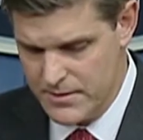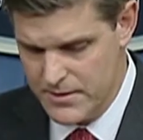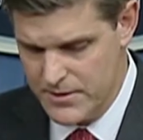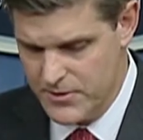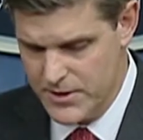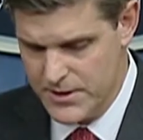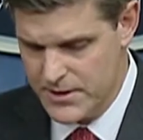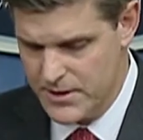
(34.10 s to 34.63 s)

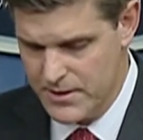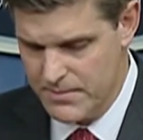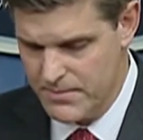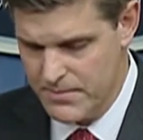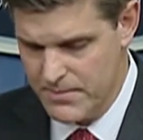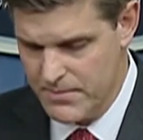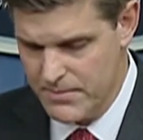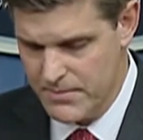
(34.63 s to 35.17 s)
Idris, a
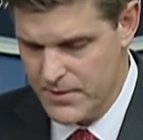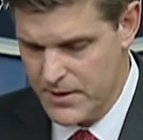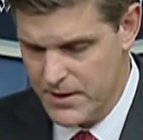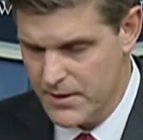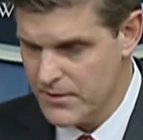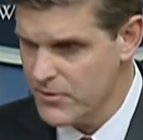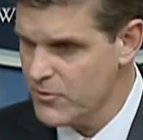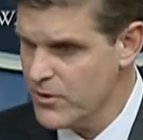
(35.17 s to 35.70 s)

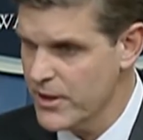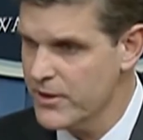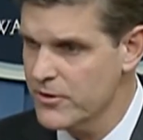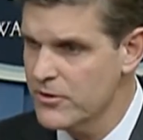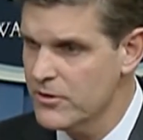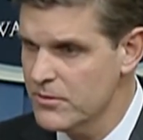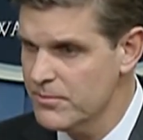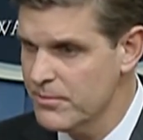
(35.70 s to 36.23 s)

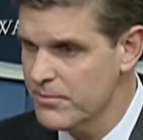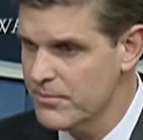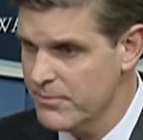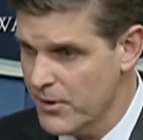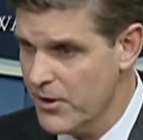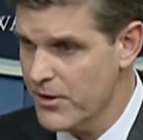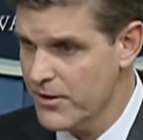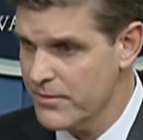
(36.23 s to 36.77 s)
critical
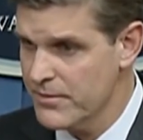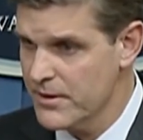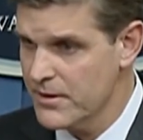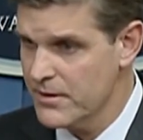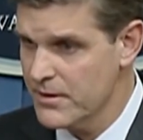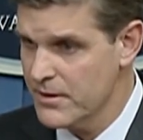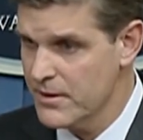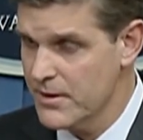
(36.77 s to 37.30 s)
part of
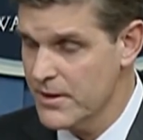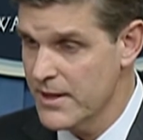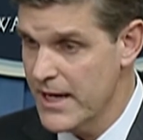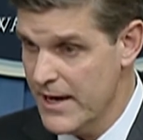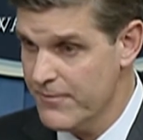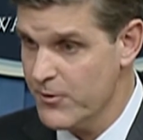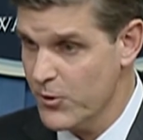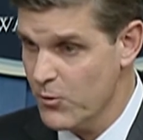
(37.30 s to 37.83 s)
the
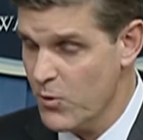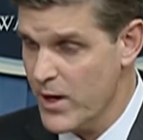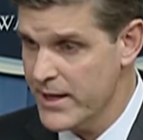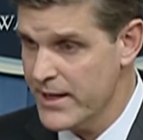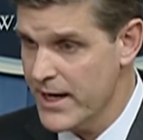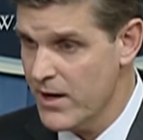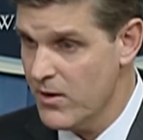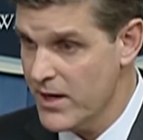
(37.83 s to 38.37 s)
effort right
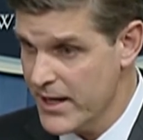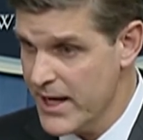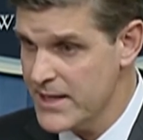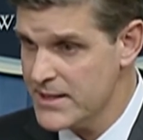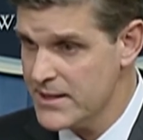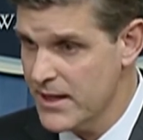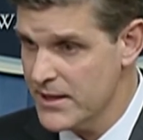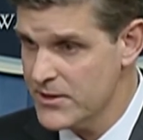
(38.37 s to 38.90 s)
now
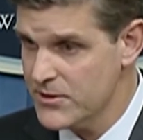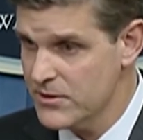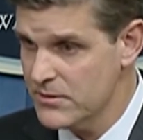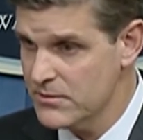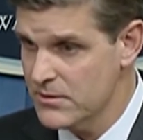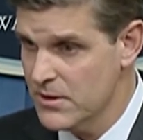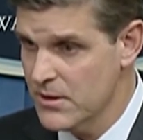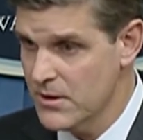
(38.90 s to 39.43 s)
against
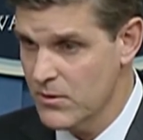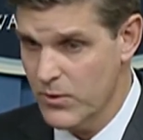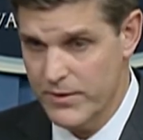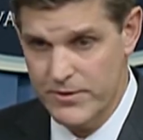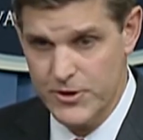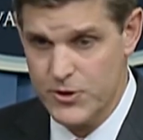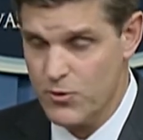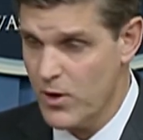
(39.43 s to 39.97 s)
ISIL. We've
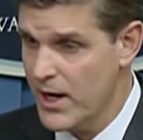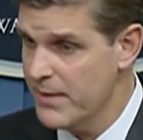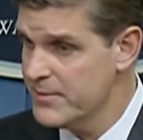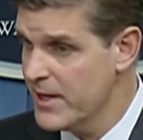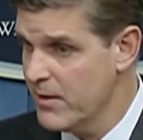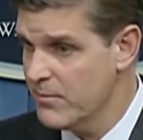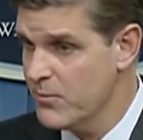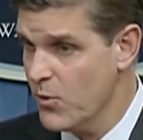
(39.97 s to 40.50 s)
described
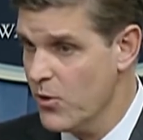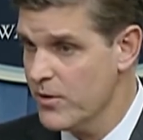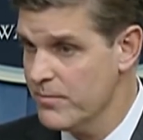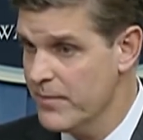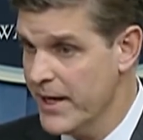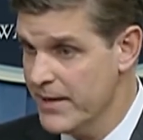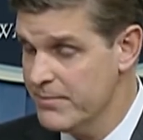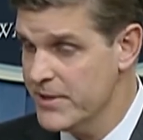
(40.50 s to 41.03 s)
how
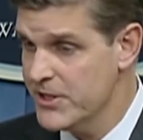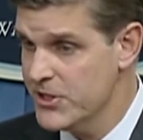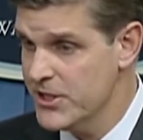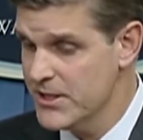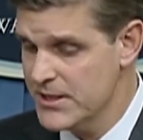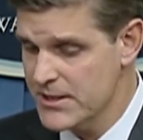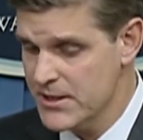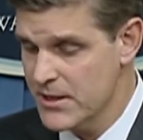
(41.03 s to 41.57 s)
important Manbij
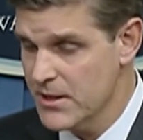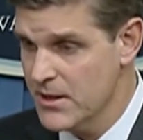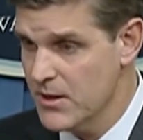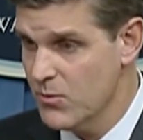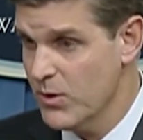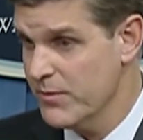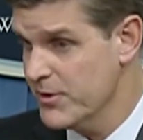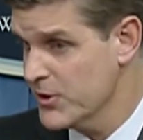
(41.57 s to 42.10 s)
is.
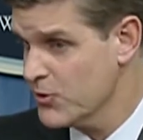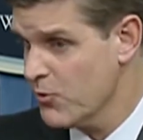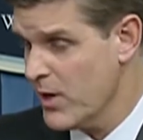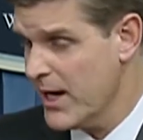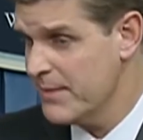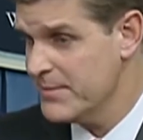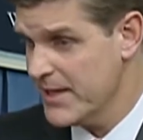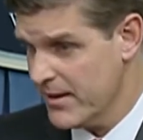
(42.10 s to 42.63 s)
We've
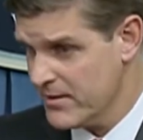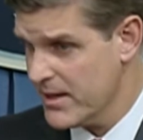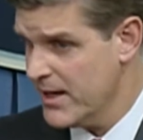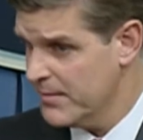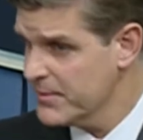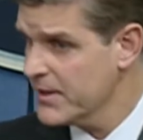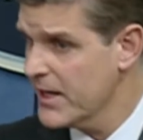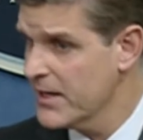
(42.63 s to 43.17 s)
described how
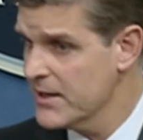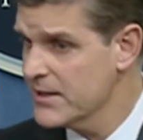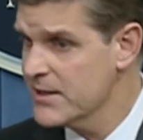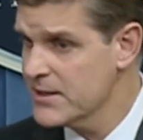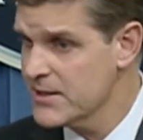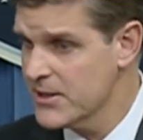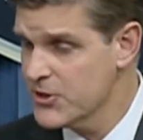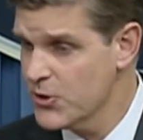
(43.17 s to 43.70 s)
complicated
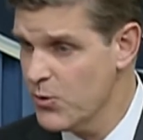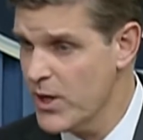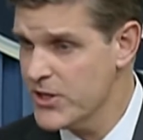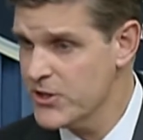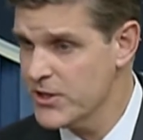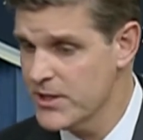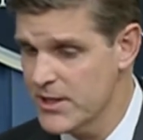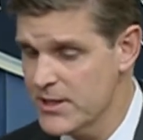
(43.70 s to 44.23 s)
this
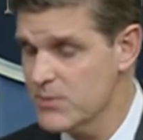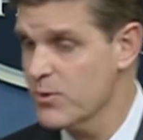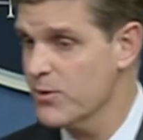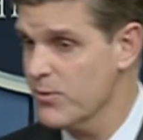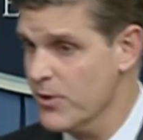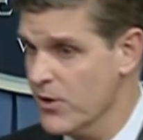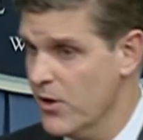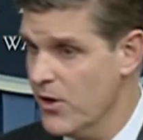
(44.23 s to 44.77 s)
situation is
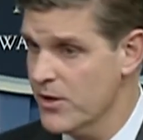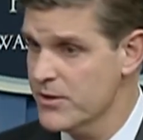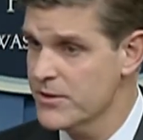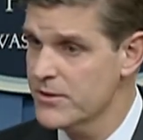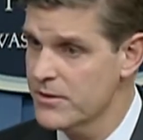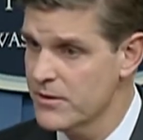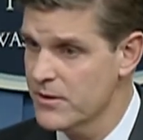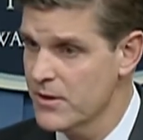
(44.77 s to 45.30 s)
with regard
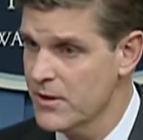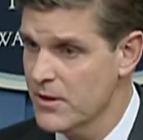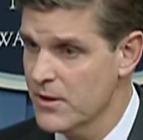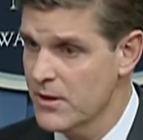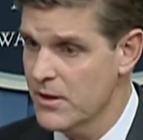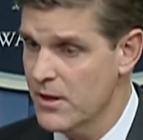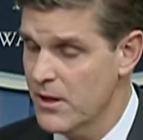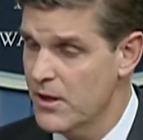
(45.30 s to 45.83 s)
to
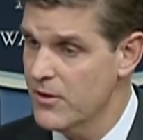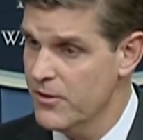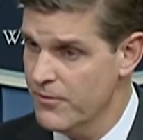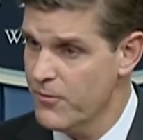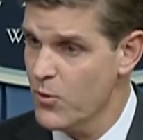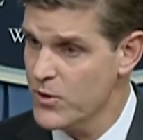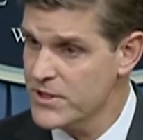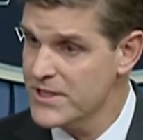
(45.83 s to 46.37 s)
the
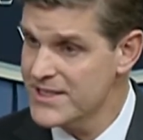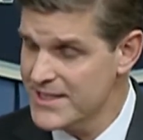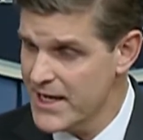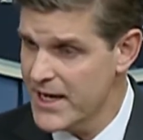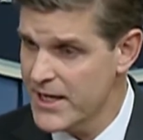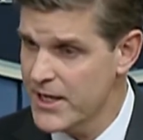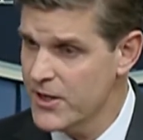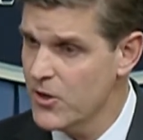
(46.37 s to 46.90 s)
forces
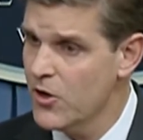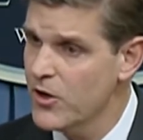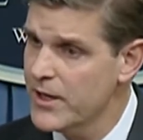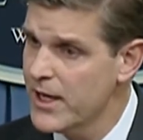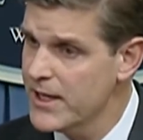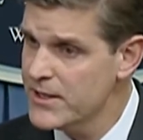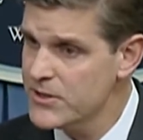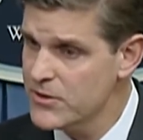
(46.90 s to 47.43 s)
taking on
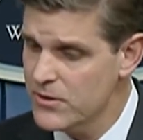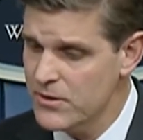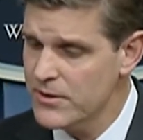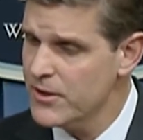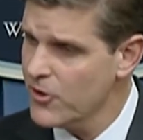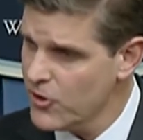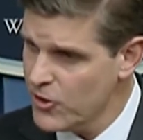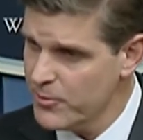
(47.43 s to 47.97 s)
ISIL,
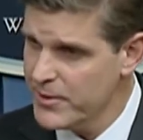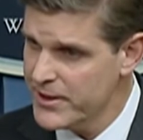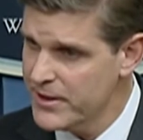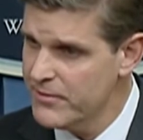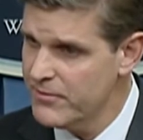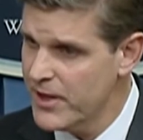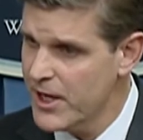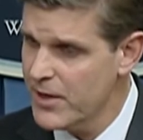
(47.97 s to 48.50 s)
the urban
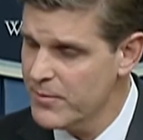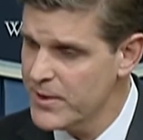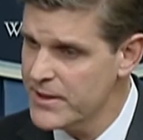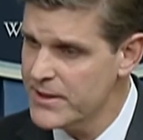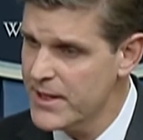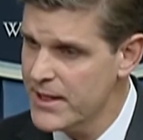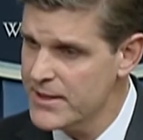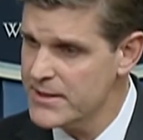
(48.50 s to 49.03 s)

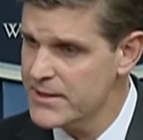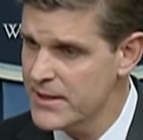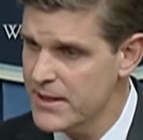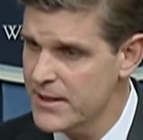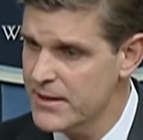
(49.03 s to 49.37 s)
environment that